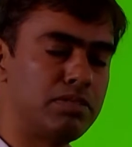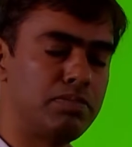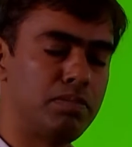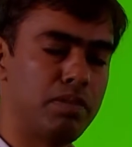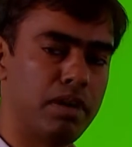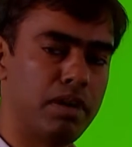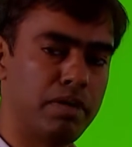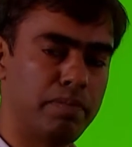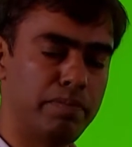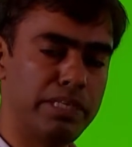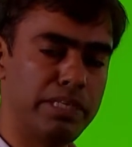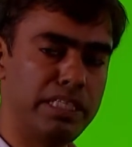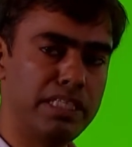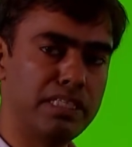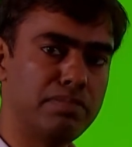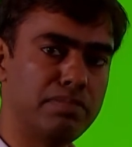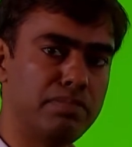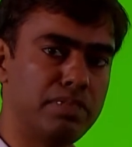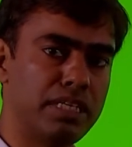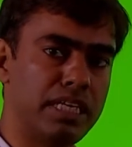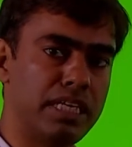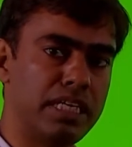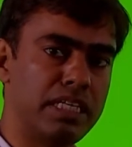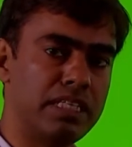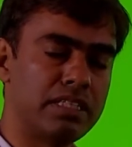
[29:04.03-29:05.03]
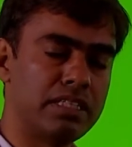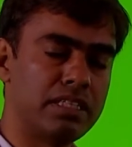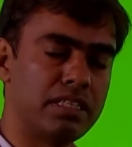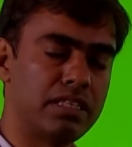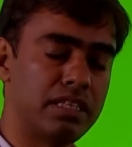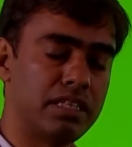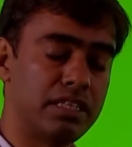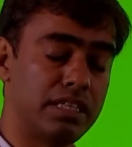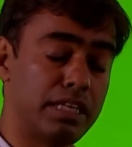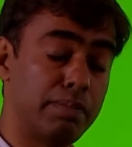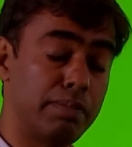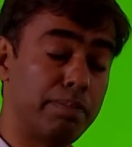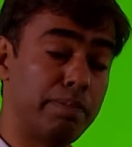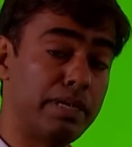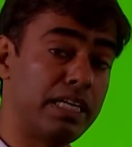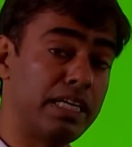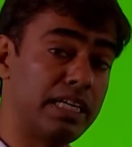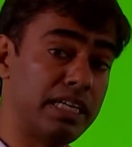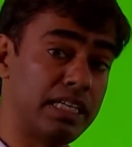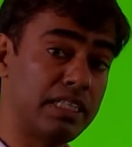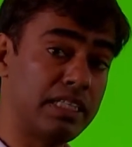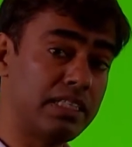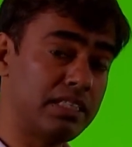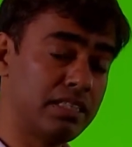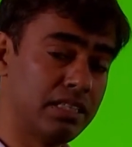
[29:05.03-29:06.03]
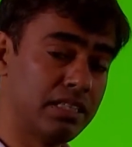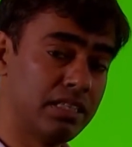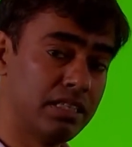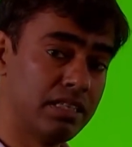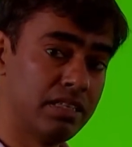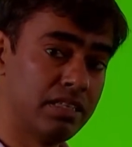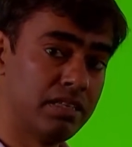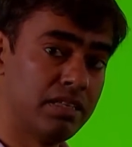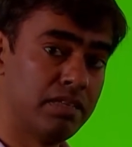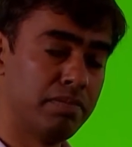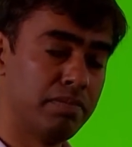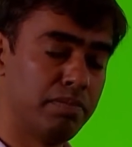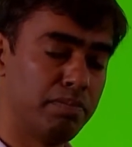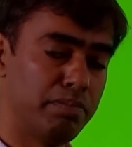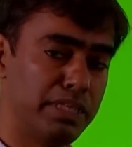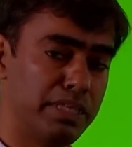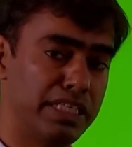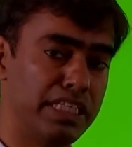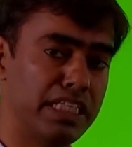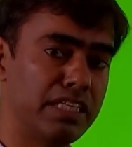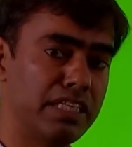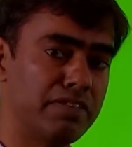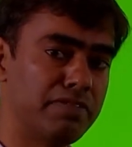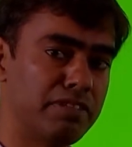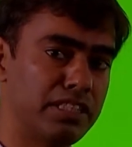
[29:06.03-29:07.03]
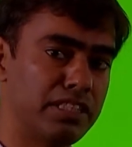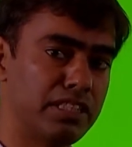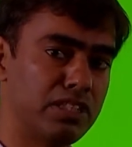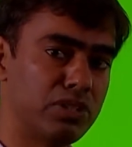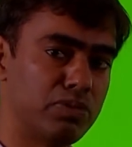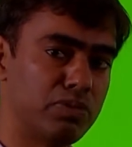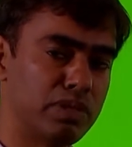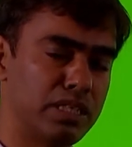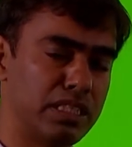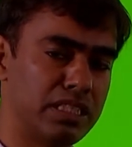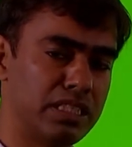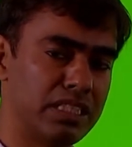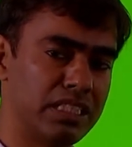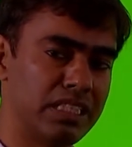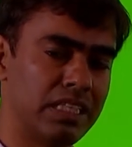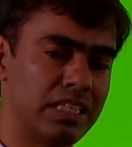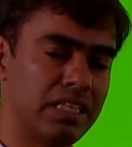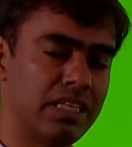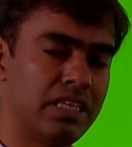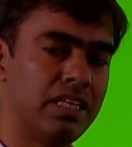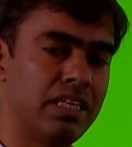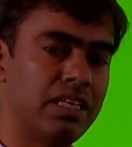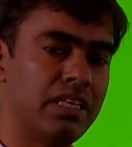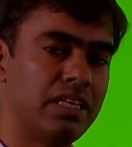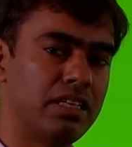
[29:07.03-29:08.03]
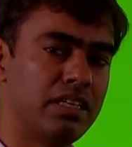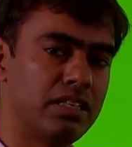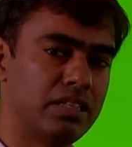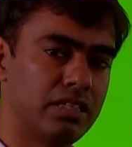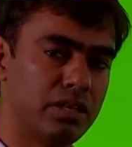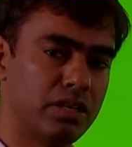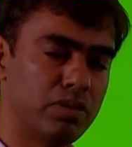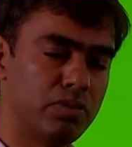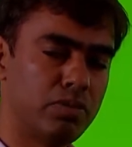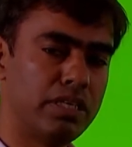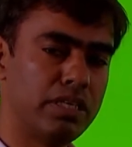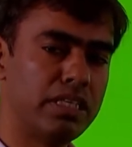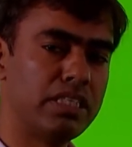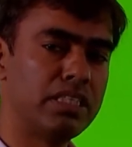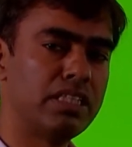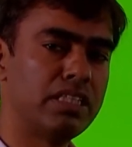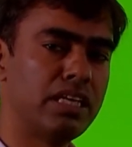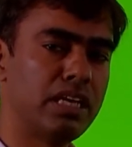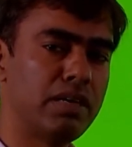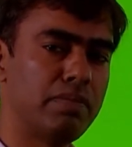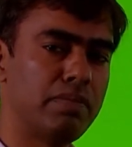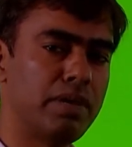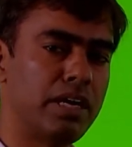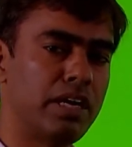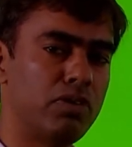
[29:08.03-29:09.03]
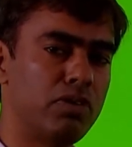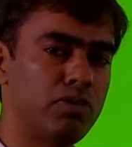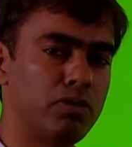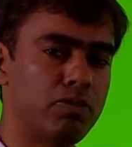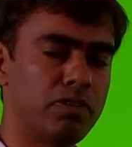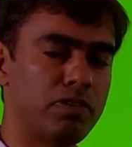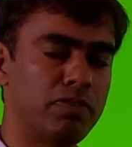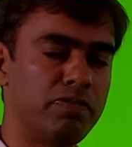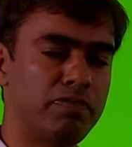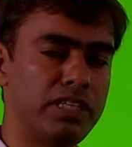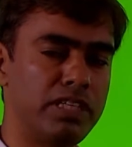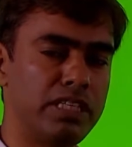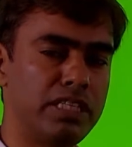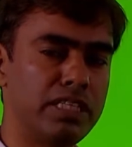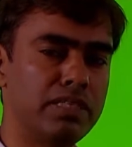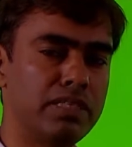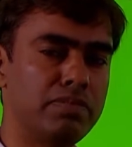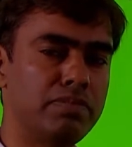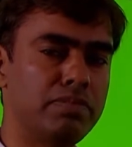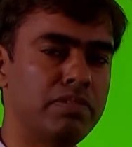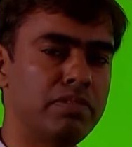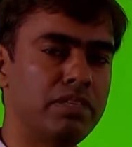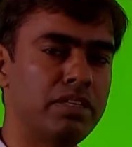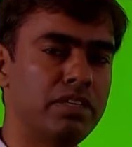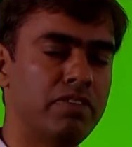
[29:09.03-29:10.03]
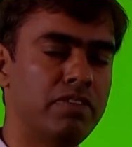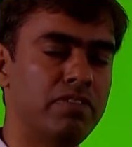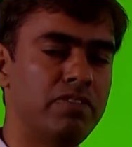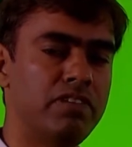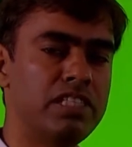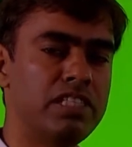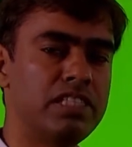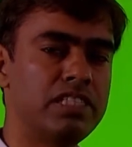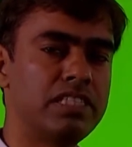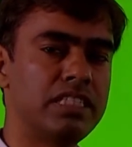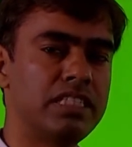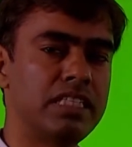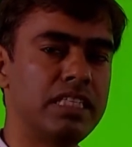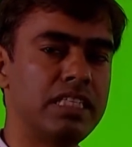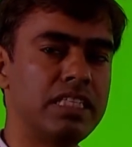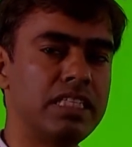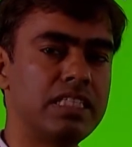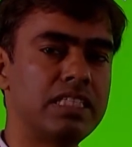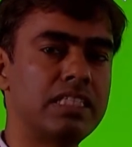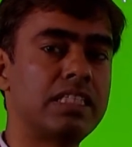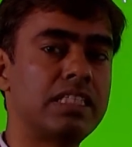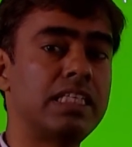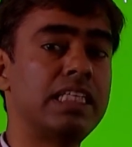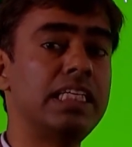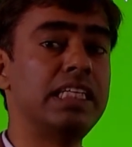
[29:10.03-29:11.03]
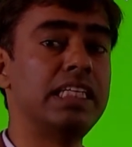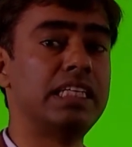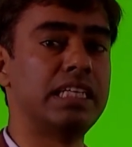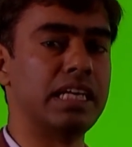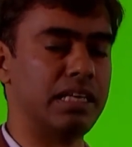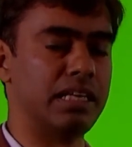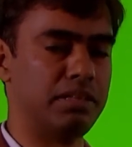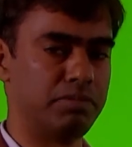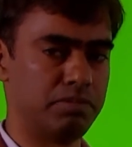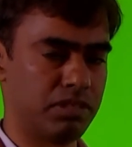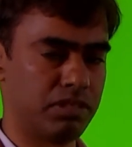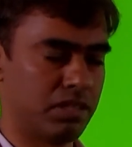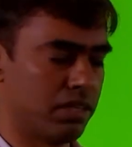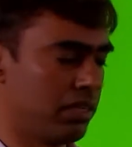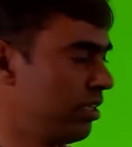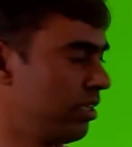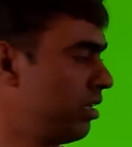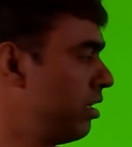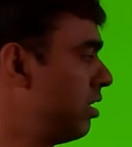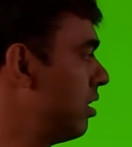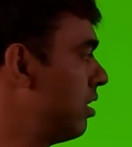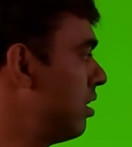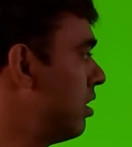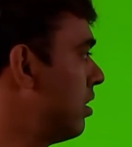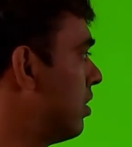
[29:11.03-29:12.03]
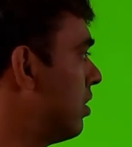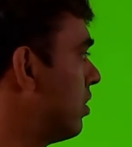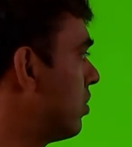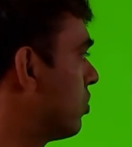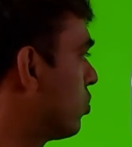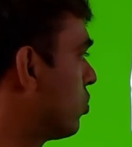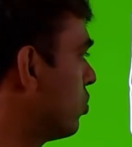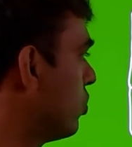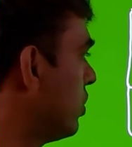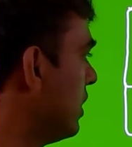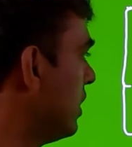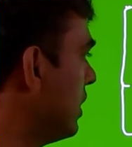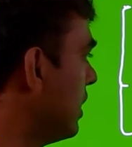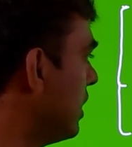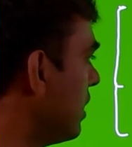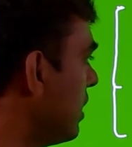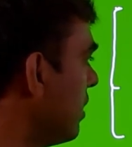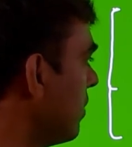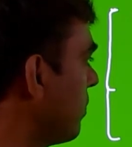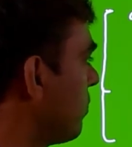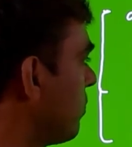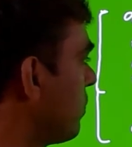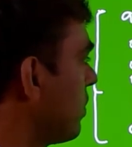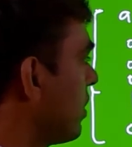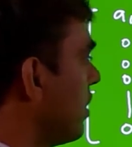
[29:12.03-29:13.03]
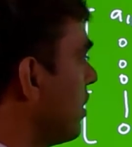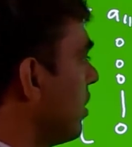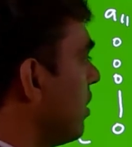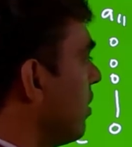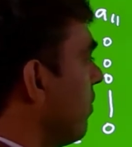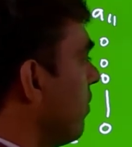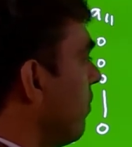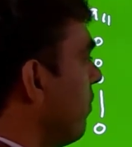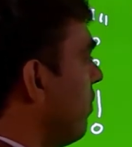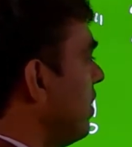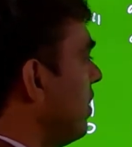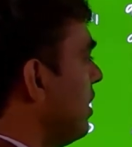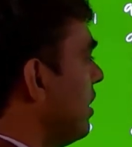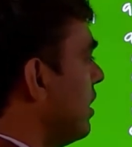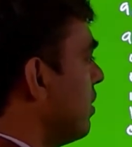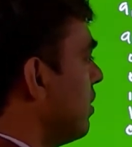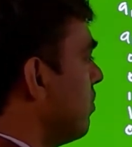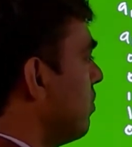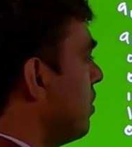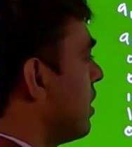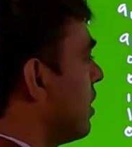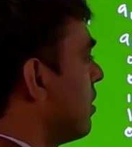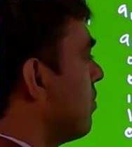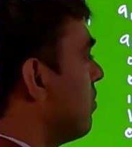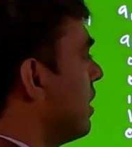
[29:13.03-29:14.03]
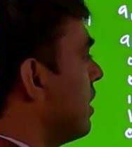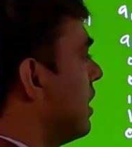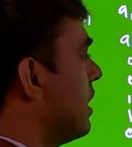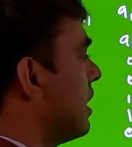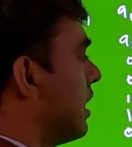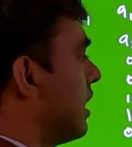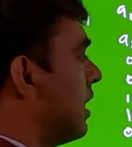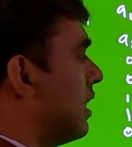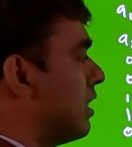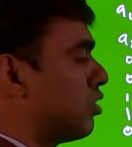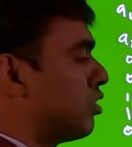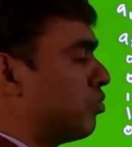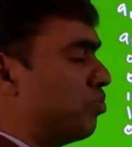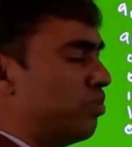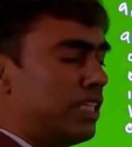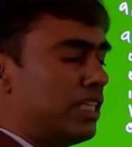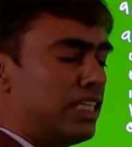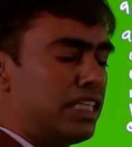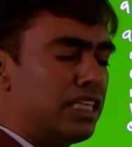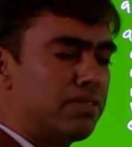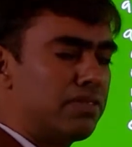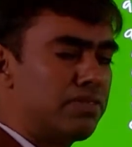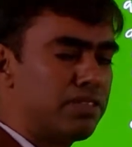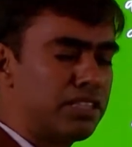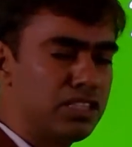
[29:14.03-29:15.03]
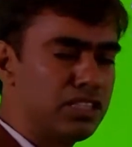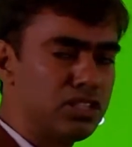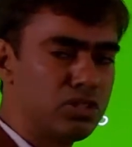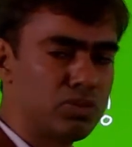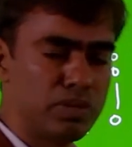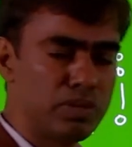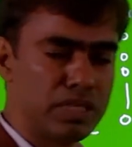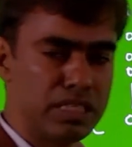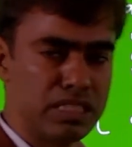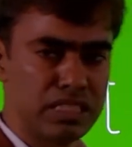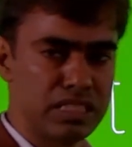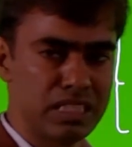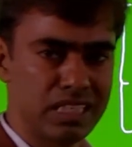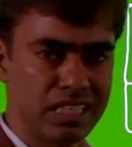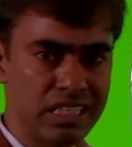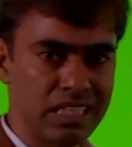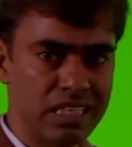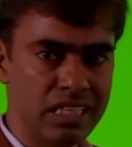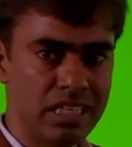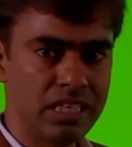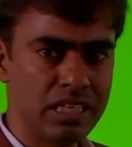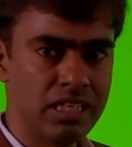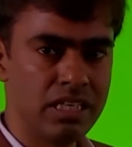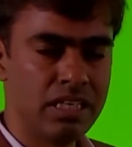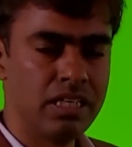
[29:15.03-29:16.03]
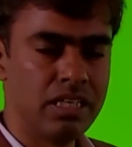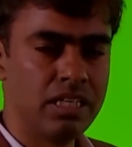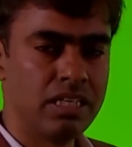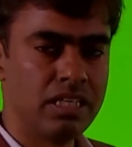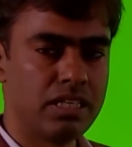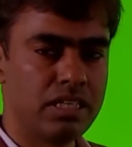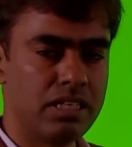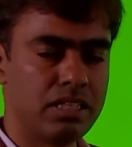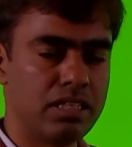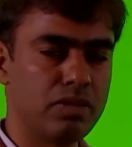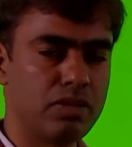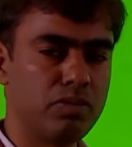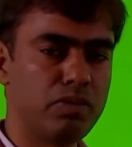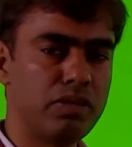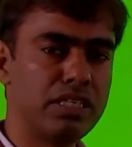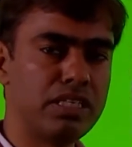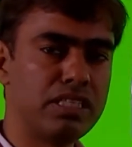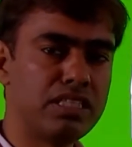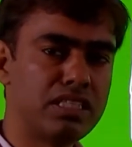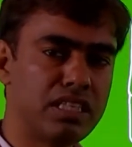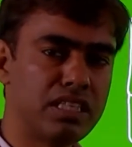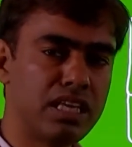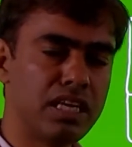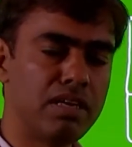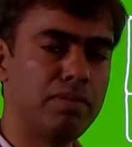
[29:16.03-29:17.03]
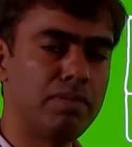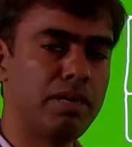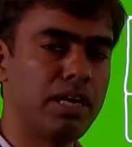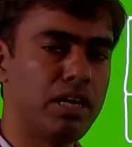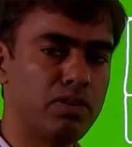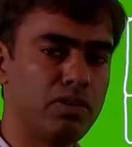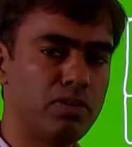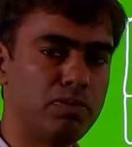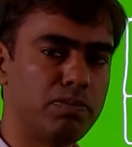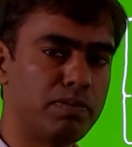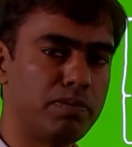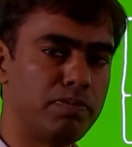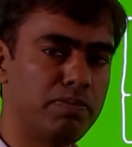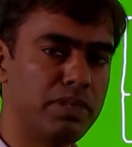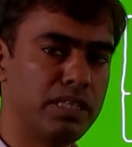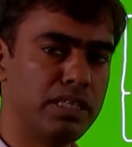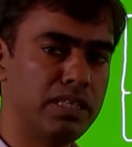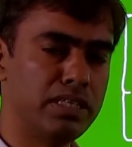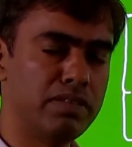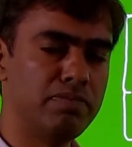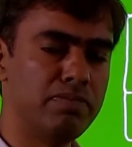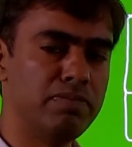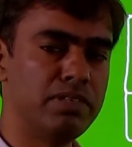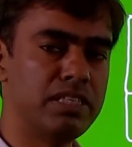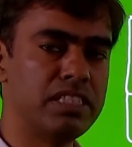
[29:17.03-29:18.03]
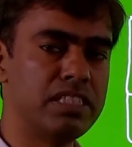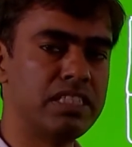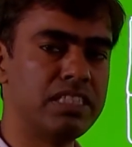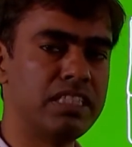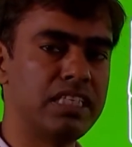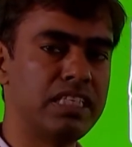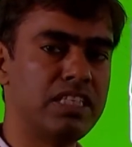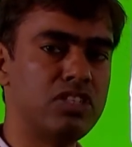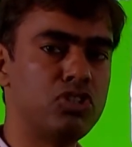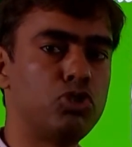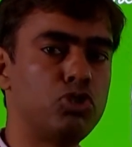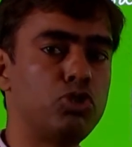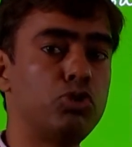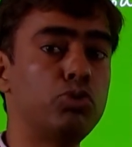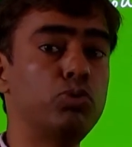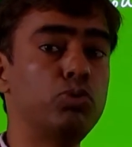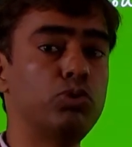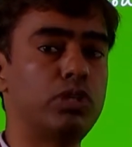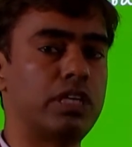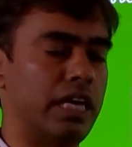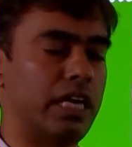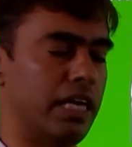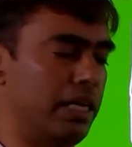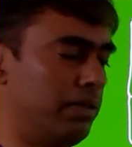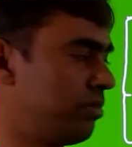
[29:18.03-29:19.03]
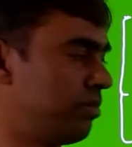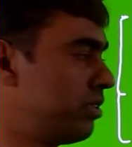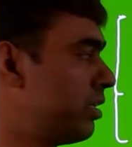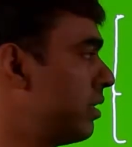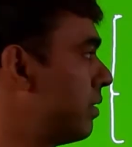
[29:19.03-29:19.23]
BM dash triple dash, meaning of this one is the original value of a BM will change 3 times. So, here BM double dash, meaning of this one is the original value of a BM will change 2 times.